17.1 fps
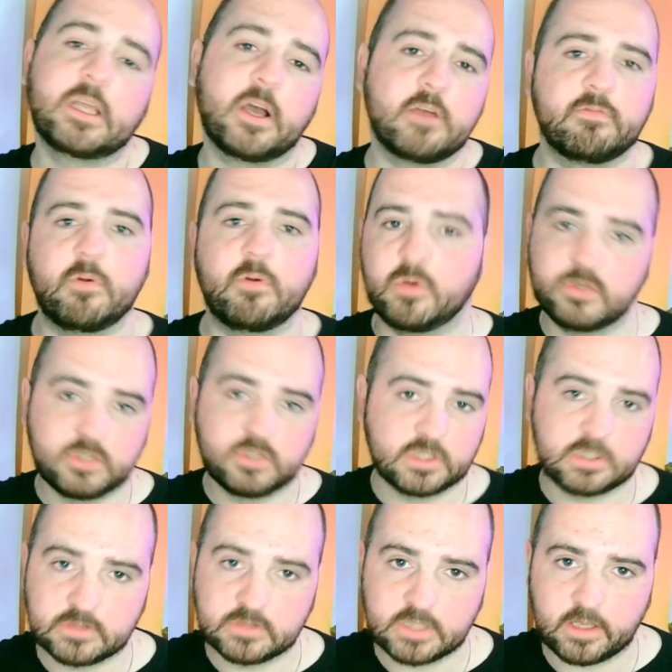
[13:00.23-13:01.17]
The iPhone one
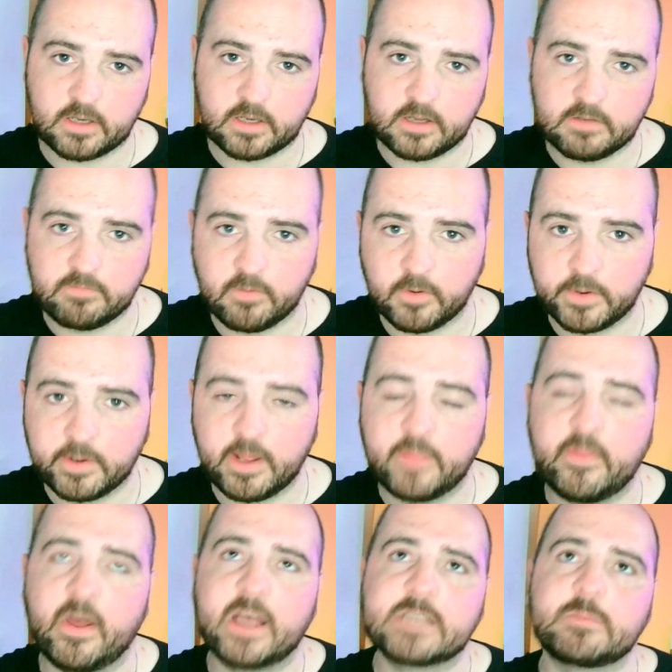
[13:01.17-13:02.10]
just looks like an iPhone,
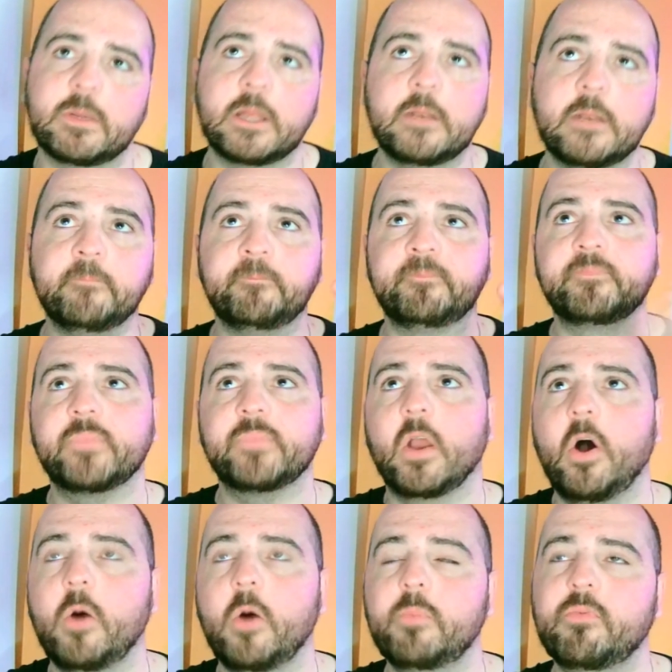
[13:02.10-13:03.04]
and there has been
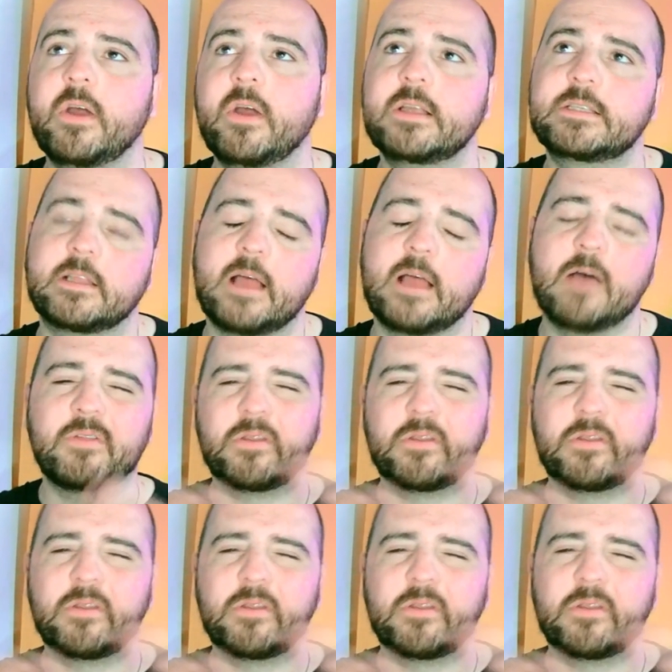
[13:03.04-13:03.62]
upgrades to how the